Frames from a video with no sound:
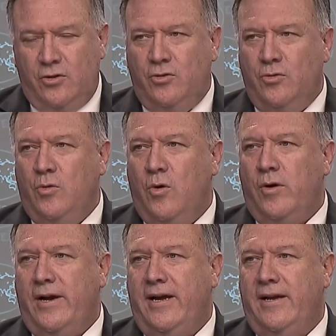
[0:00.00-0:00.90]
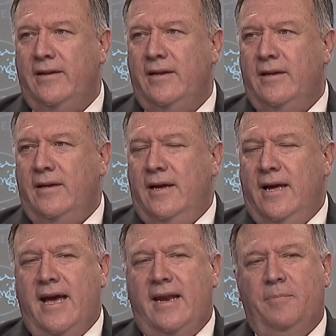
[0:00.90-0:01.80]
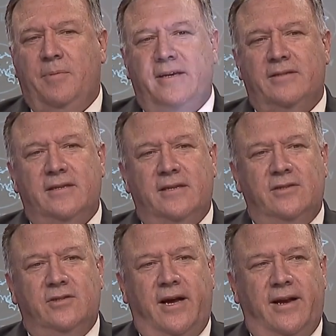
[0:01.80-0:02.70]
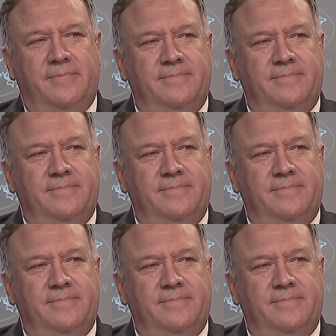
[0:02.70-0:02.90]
to or in any place in China.